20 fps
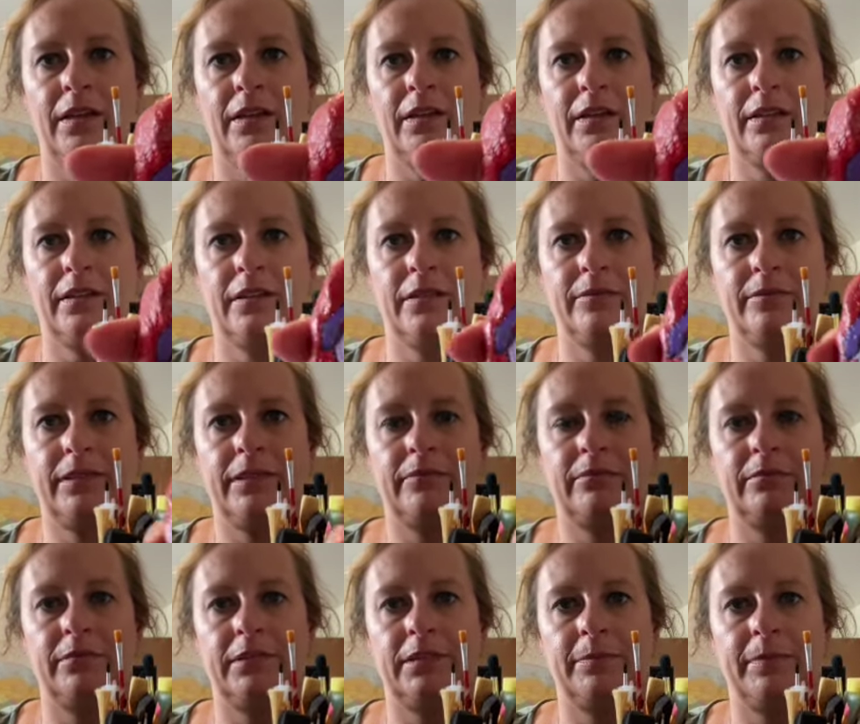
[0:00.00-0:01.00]
like this one,
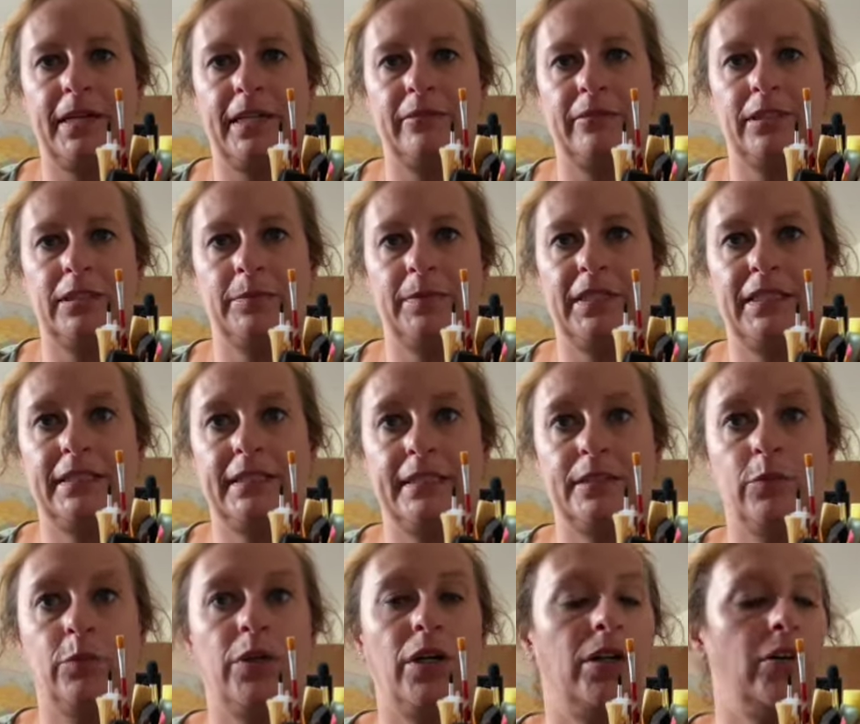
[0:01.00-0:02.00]
it's backwards, but it says
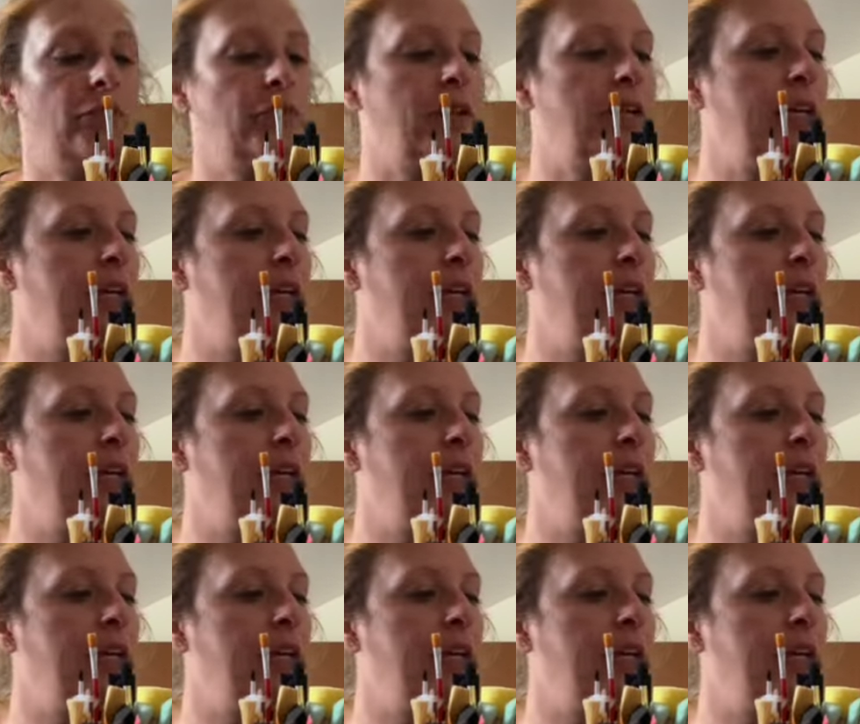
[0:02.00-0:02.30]
woof.